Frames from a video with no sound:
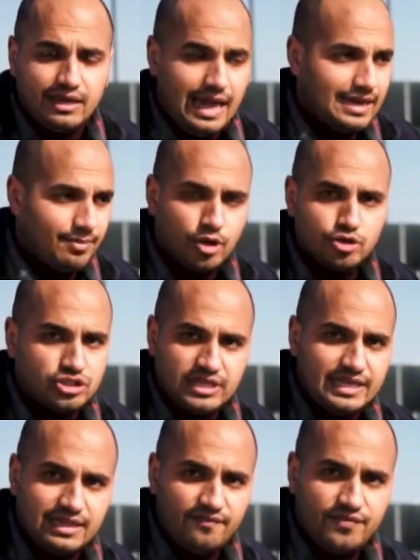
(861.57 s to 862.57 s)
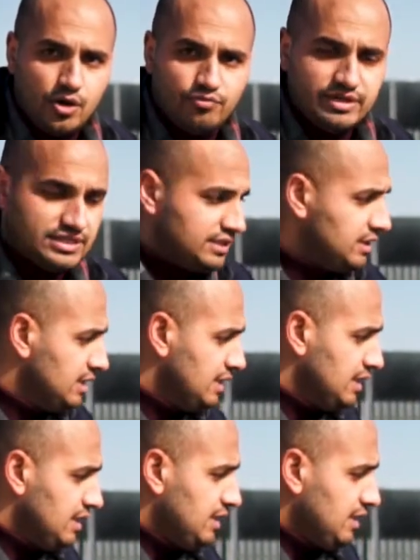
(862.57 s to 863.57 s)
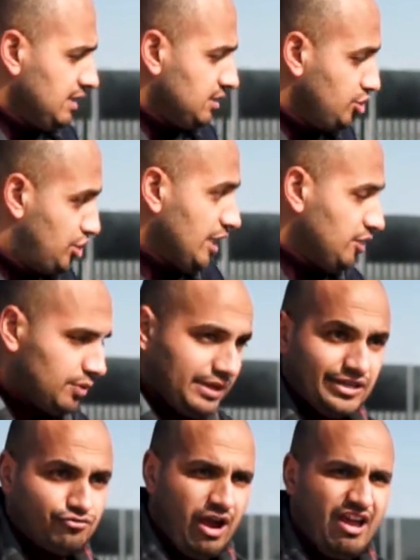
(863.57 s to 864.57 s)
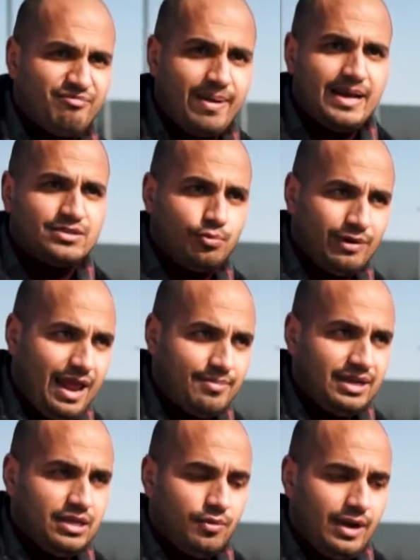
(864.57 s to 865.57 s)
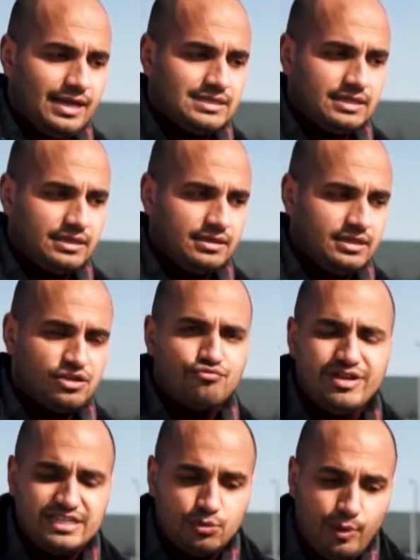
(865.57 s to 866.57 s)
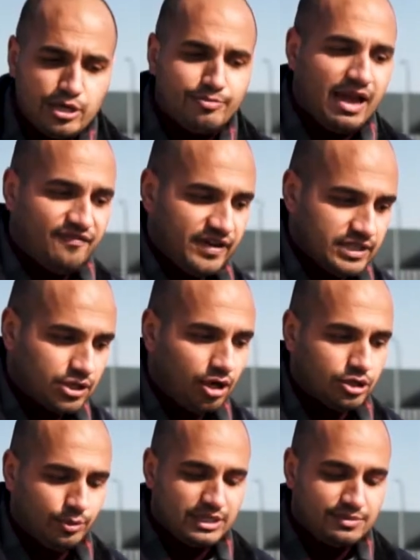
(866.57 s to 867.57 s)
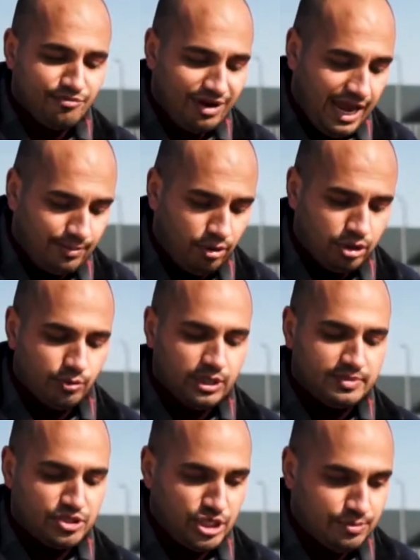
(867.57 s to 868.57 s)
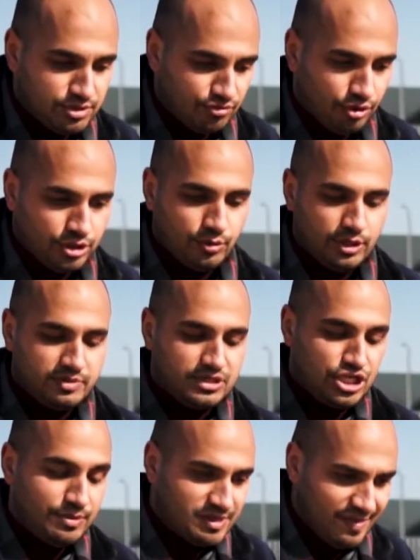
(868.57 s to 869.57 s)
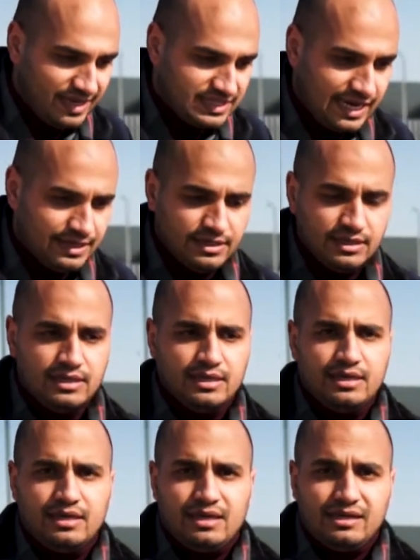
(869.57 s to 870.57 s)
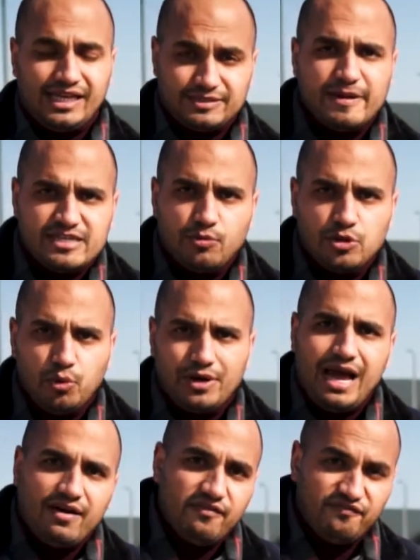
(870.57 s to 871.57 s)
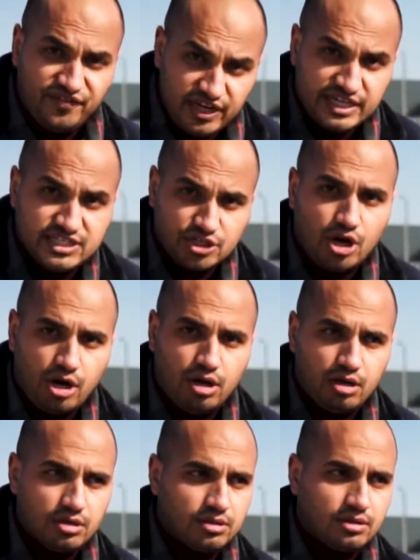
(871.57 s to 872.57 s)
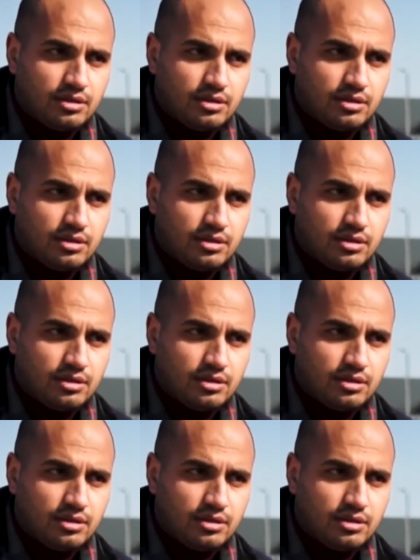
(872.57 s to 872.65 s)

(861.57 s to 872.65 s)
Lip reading: Like, I'm not just saying that for no reason. Genuinely, drive-wise, reliability-wise, there's a reason why you buy a first car. You want it to be reliable, you want it to be cheap to run, you want it to be cheap to maintain. That's basically what you want out of a first car.